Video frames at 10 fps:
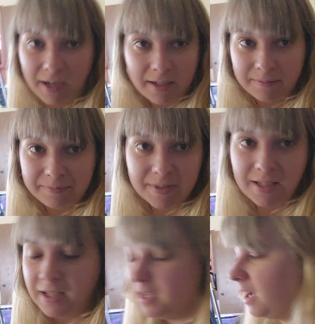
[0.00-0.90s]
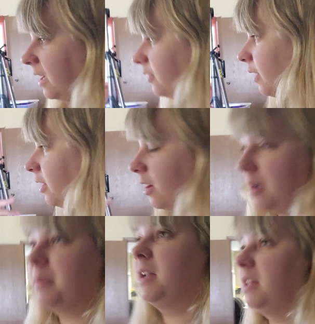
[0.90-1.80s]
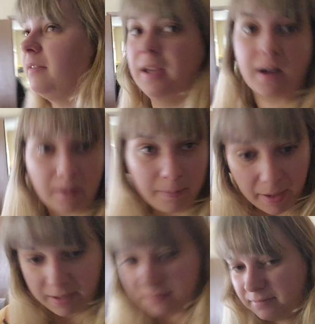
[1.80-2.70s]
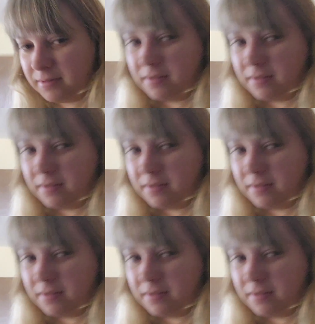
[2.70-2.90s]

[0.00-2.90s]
I don't know how long I'm gonna live here, but